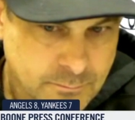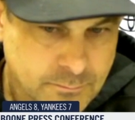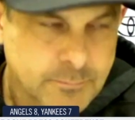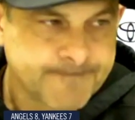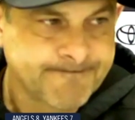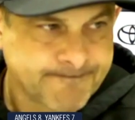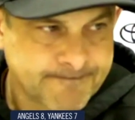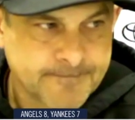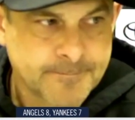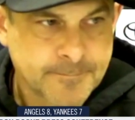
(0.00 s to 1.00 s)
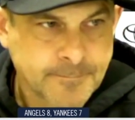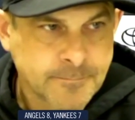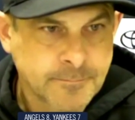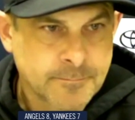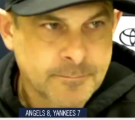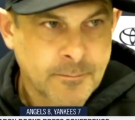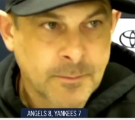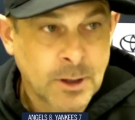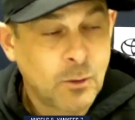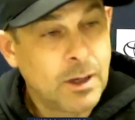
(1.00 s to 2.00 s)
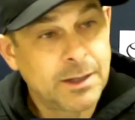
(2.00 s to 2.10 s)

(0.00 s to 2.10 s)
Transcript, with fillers: What did you see there from him? Well,